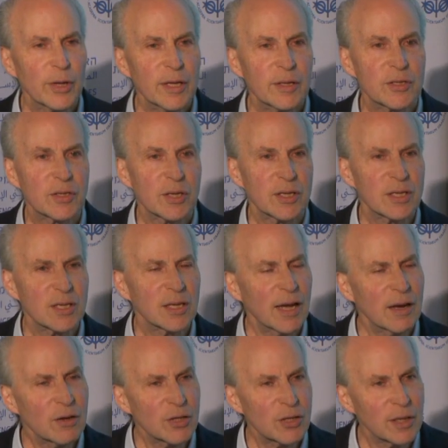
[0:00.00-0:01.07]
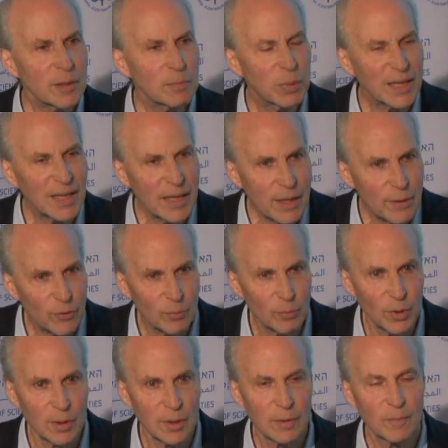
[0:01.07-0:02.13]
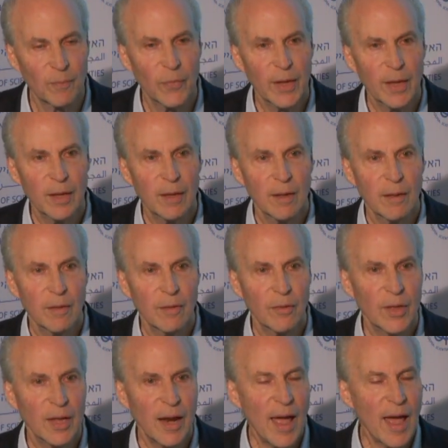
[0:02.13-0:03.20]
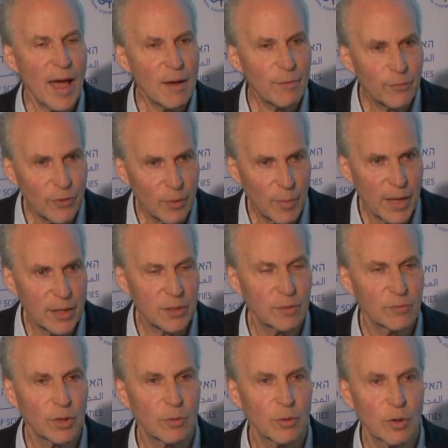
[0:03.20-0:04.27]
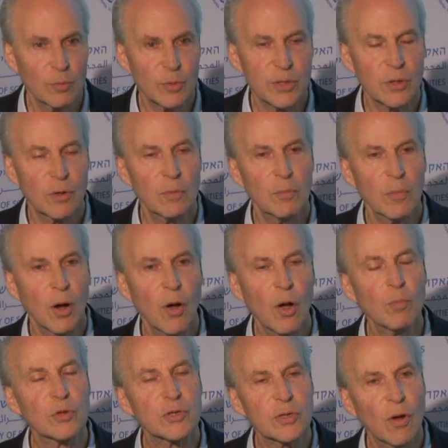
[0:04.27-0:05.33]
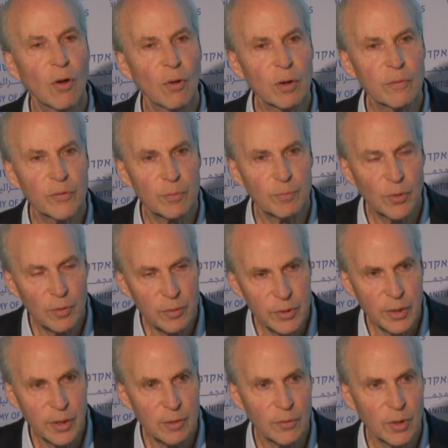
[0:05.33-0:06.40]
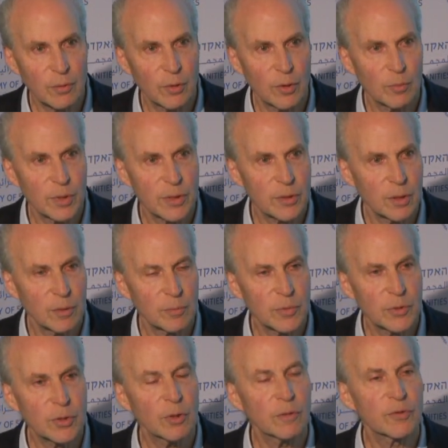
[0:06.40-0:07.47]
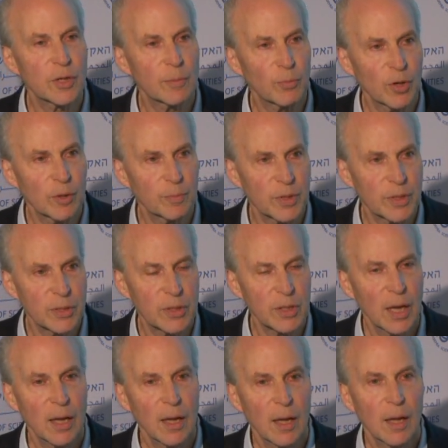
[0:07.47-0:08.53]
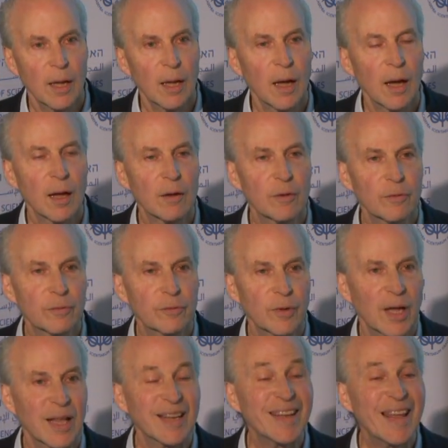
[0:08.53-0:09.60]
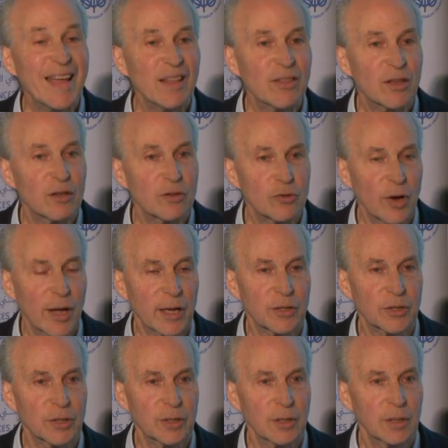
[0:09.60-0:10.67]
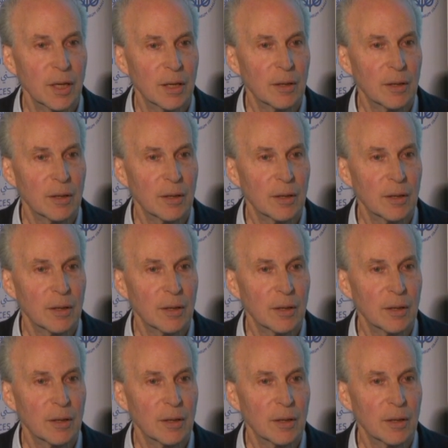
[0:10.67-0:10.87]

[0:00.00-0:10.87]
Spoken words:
it's scarcely believable that half the mass of a chromosome, almost all of the protein of a chromosome, serves the purpose of length contraction